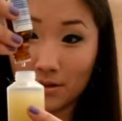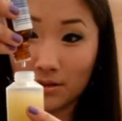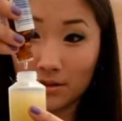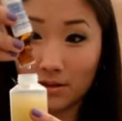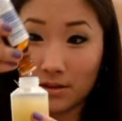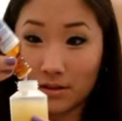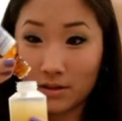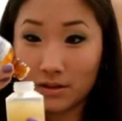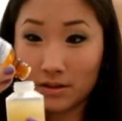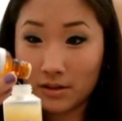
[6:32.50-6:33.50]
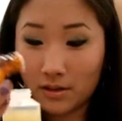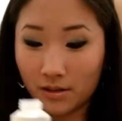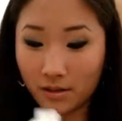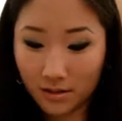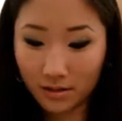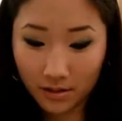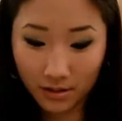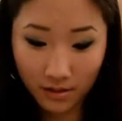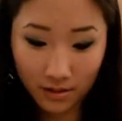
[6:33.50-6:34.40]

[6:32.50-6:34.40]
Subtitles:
Nothing is said.